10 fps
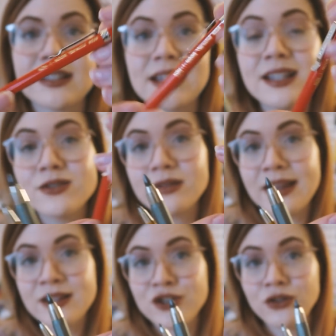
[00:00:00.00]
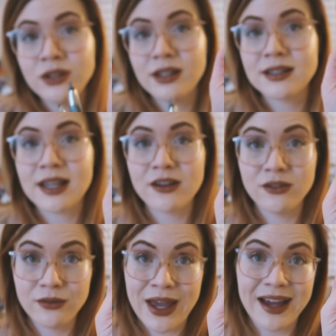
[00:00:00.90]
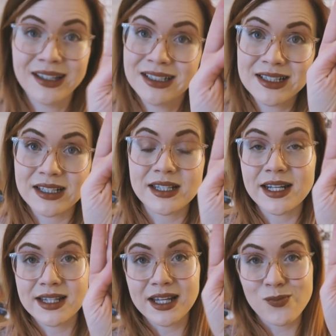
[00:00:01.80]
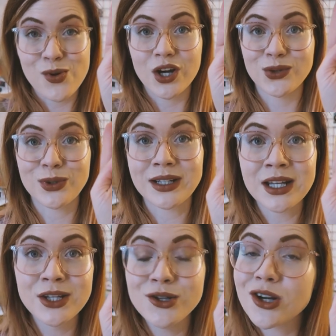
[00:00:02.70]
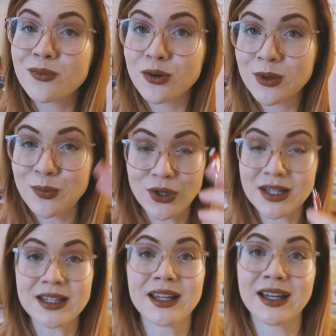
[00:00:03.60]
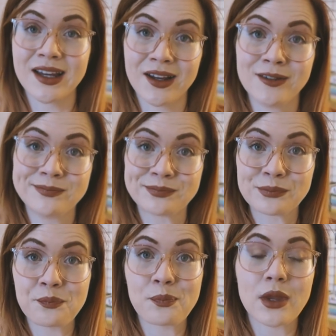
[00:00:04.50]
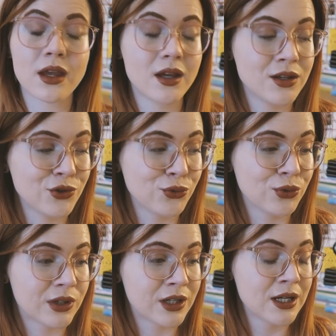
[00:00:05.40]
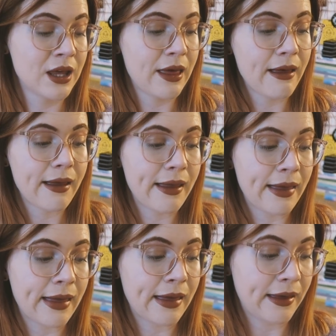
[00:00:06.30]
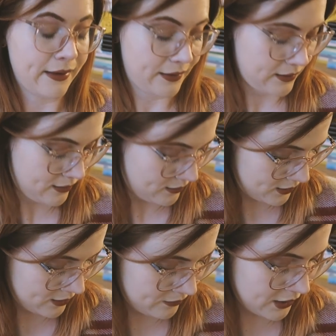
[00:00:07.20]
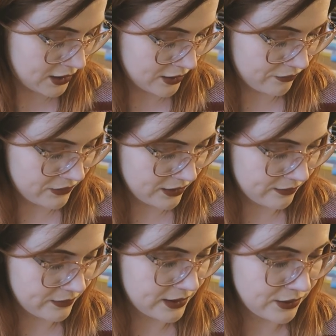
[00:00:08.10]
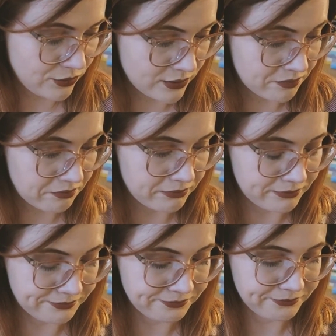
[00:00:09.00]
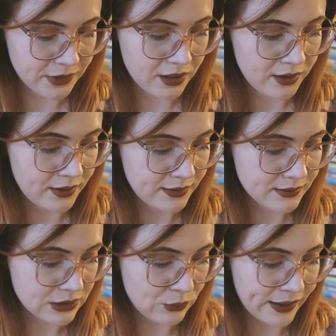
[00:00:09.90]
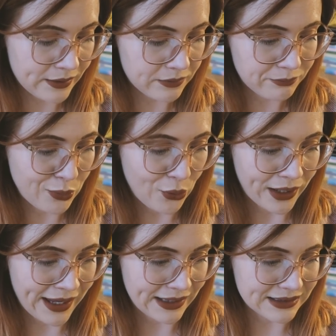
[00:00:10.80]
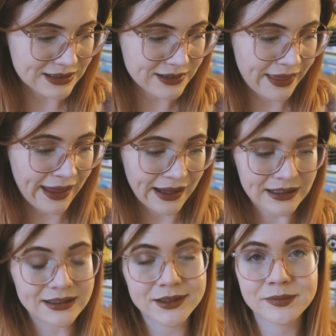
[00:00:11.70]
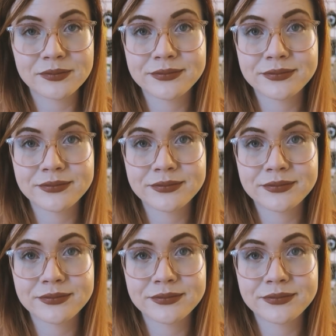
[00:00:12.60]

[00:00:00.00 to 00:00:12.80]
nice, and it's short. It's kind of, yeah, as I said, it's like a pocket one. You can probably put it in like a your a, you know, the suit square pocket thing.